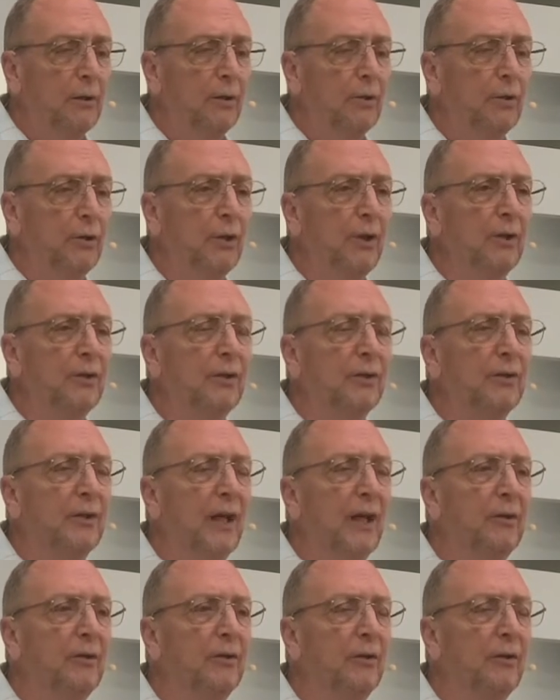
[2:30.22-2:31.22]
Jesus
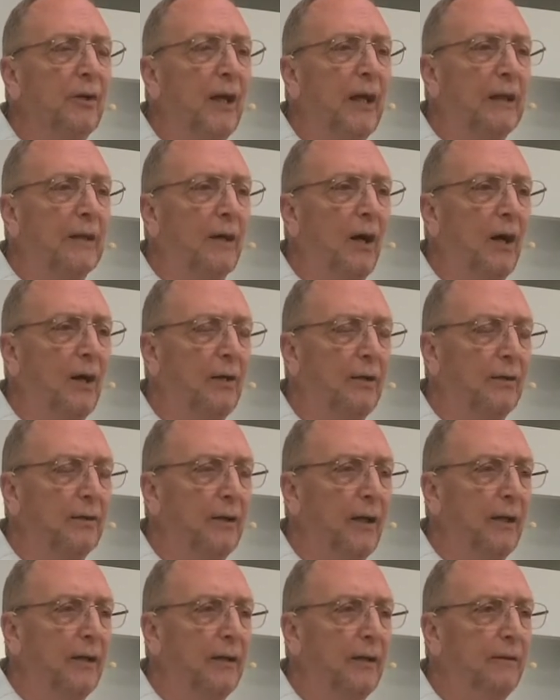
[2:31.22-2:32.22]
entered that garden
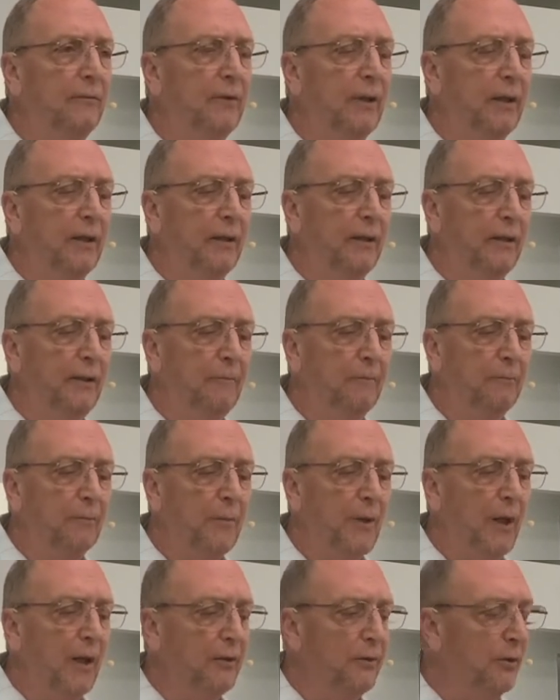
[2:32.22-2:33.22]
that evening and he
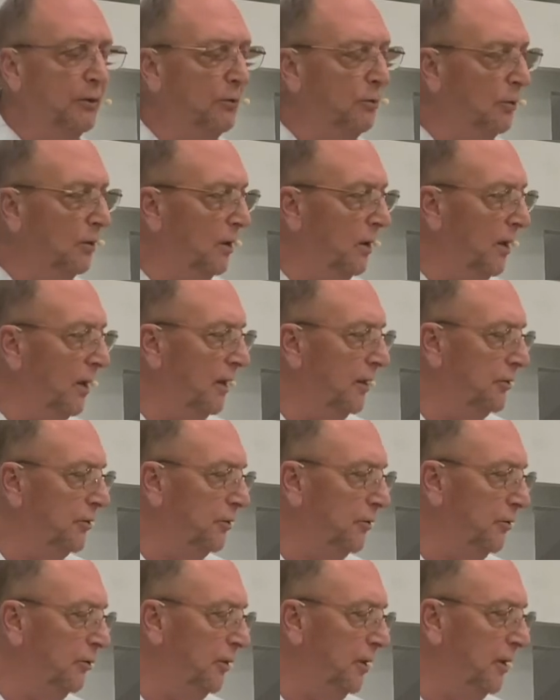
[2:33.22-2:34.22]
entered to a large
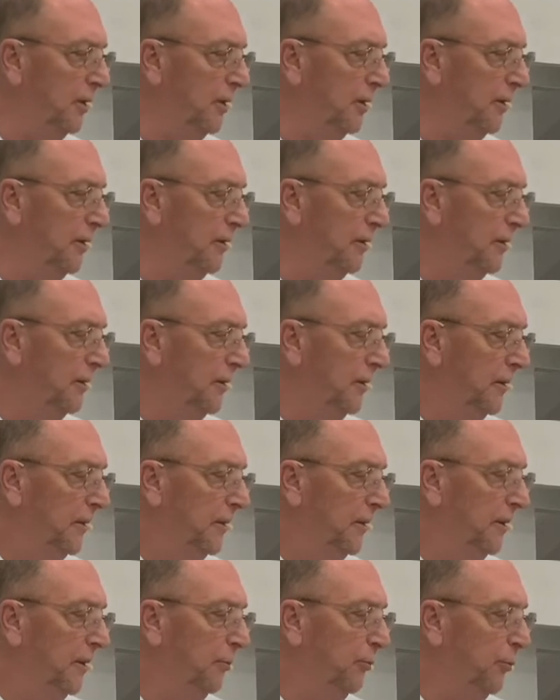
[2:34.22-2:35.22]
tree.
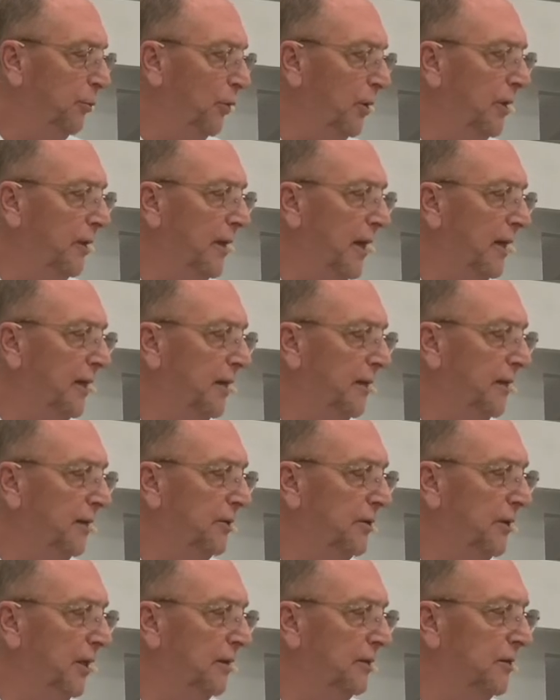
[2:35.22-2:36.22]
He pointed at it and he
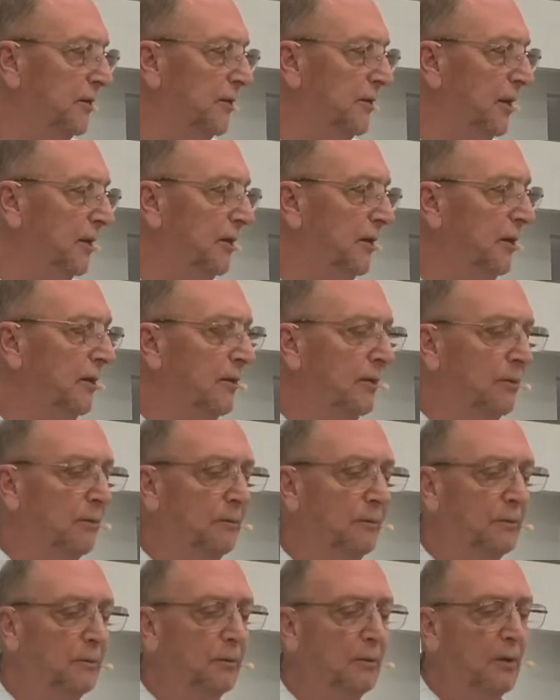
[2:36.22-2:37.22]
said, sit
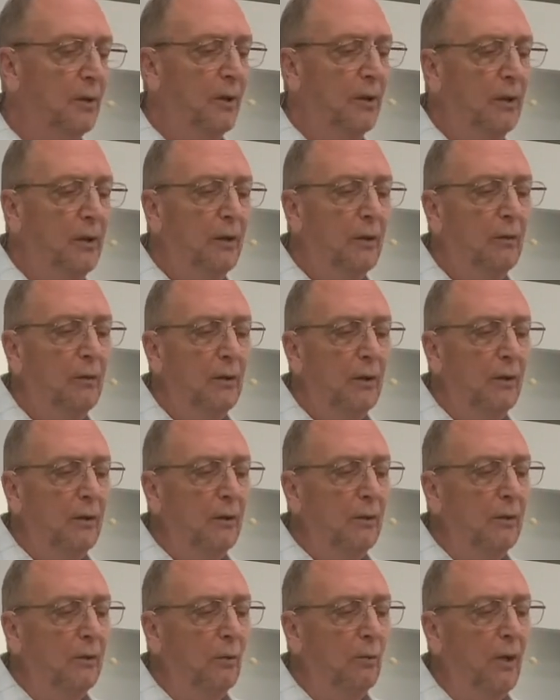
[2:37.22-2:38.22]
here
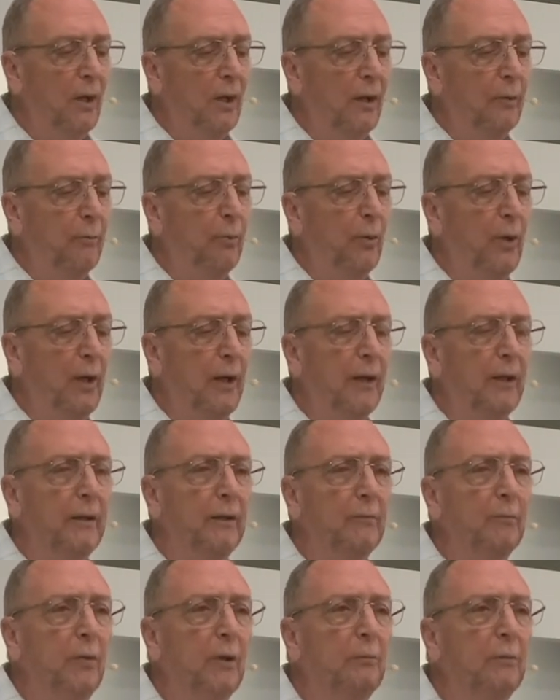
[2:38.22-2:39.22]
while I
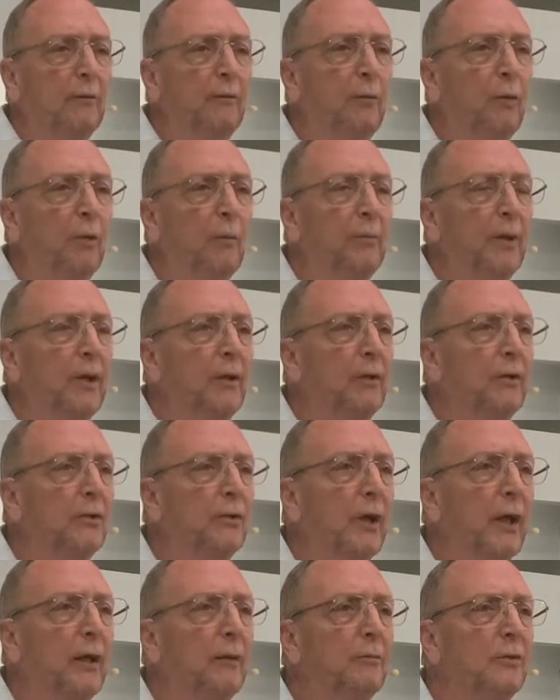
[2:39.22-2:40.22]
pray. But before Peter,
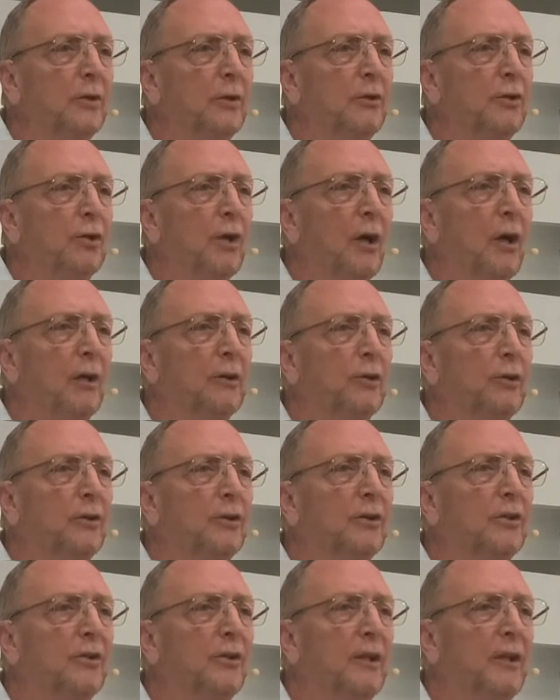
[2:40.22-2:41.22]
James, and John
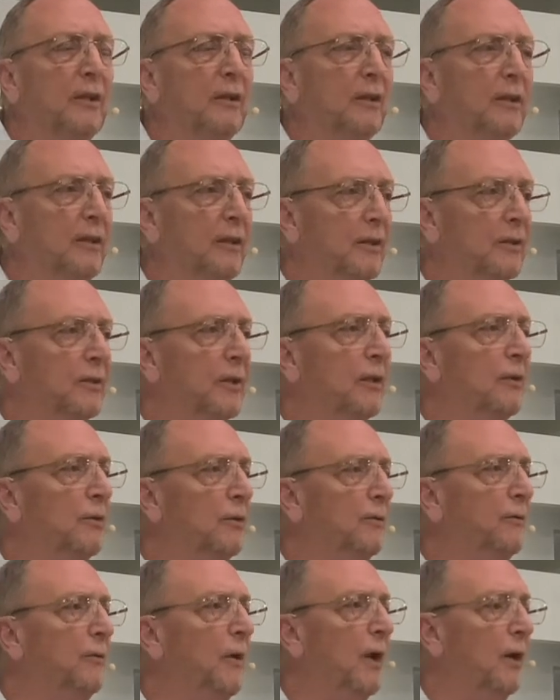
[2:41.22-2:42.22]
could sit, he said,
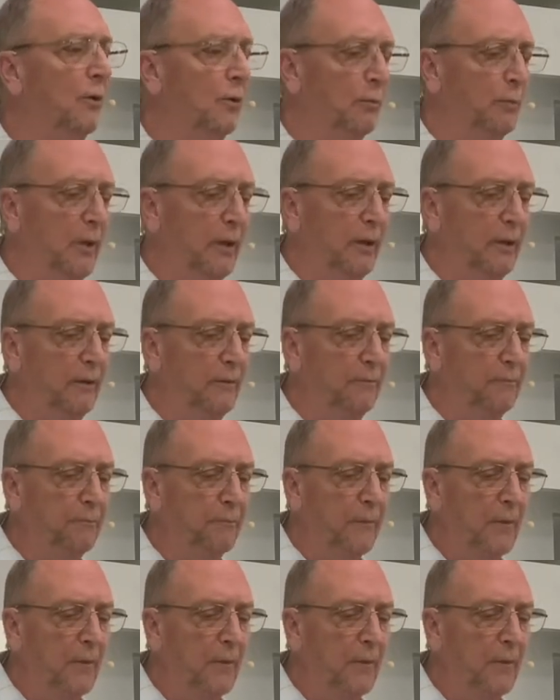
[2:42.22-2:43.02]
you follow me.